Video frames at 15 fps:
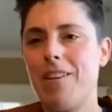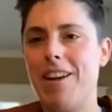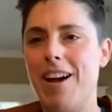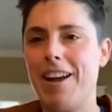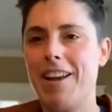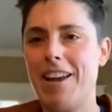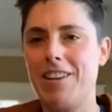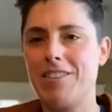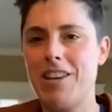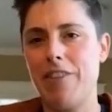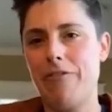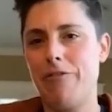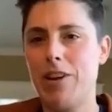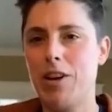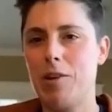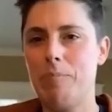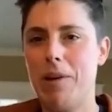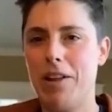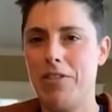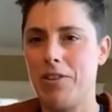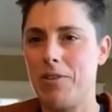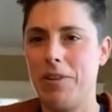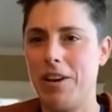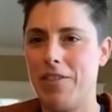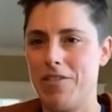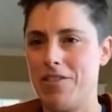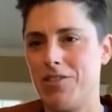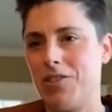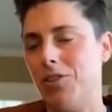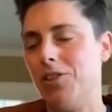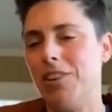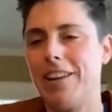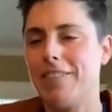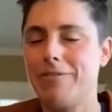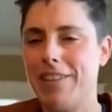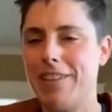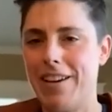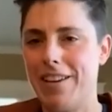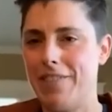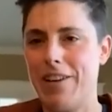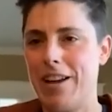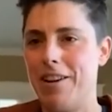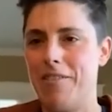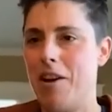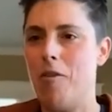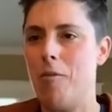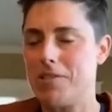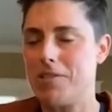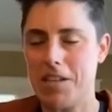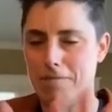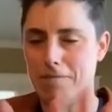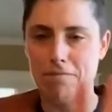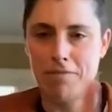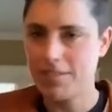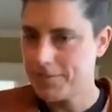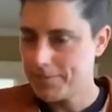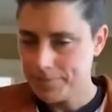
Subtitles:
I got a 10-figure month or whatever. This whole if I hear that one more time.